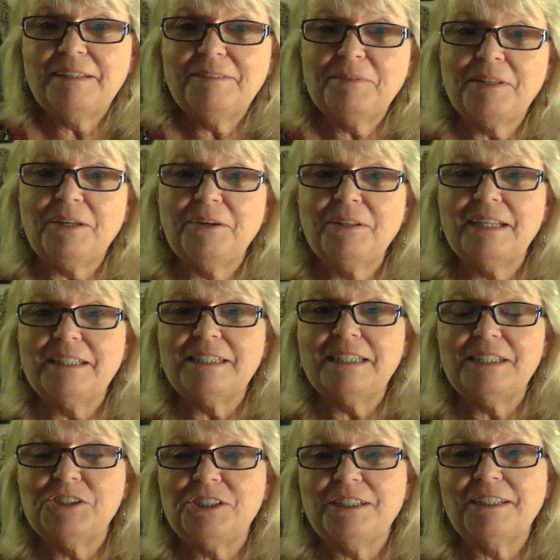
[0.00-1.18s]
with all that
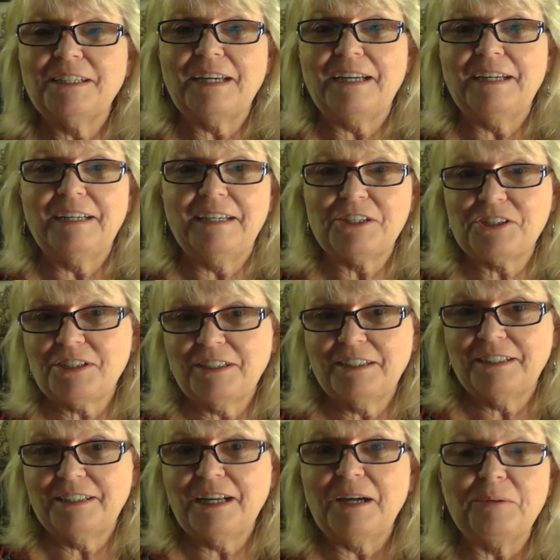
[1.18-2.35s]
teaching, I actually
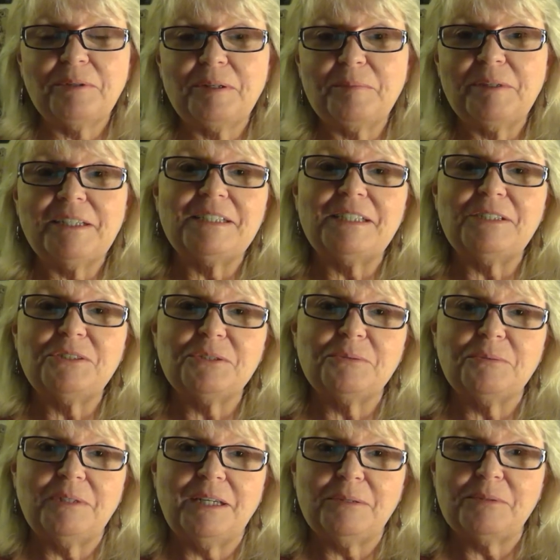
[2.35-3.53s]
did not want to be a teacher
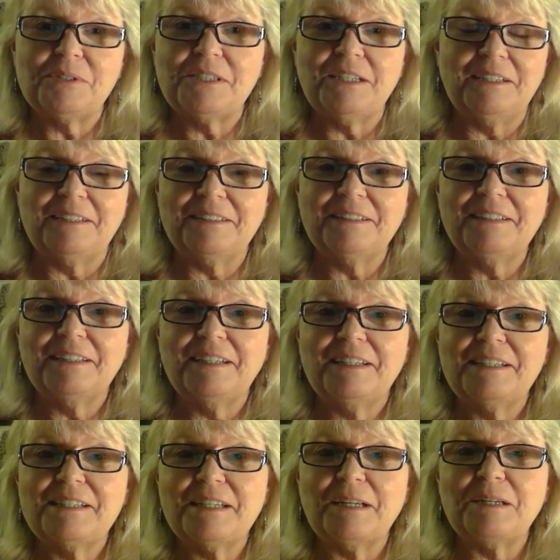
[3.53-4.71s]
when I was young.
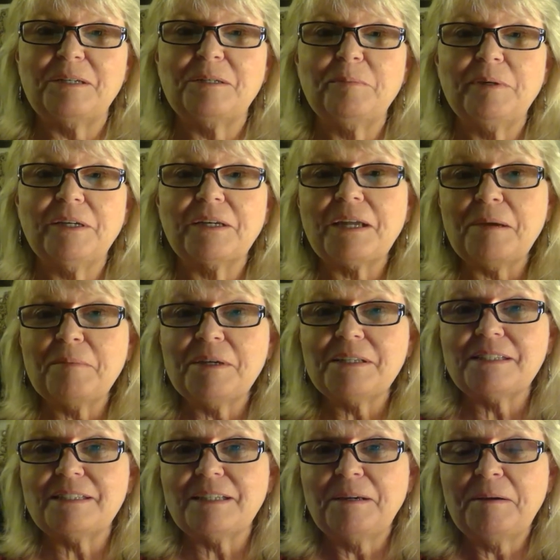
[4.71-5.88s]
I studied to be a
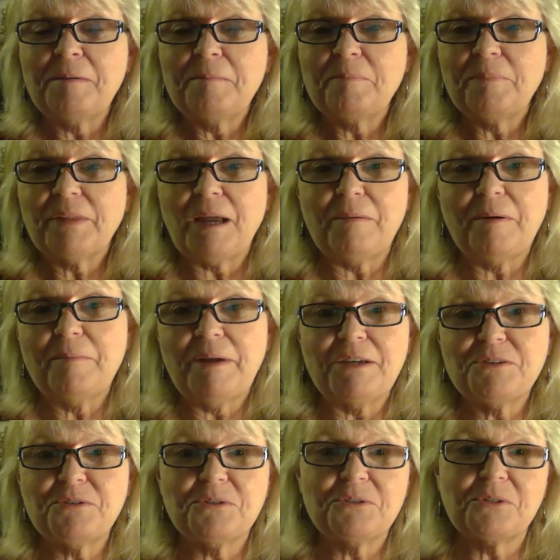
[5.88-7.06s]
chemist. I got my
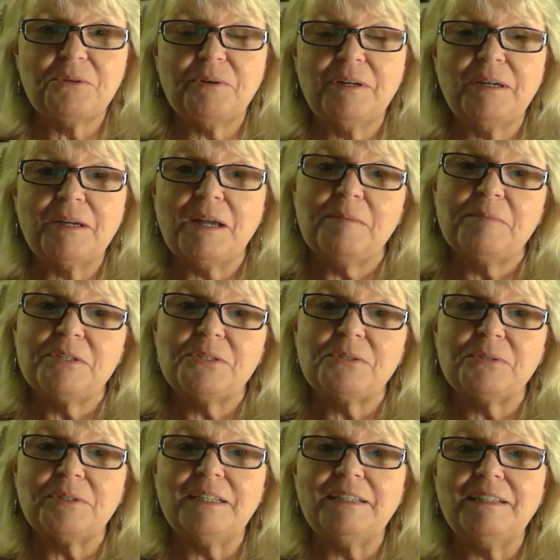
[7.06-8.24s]
master's degree in
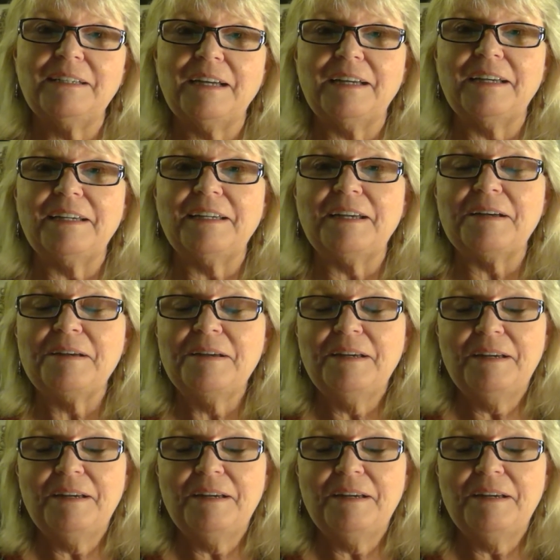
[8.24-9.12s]
chemistry. I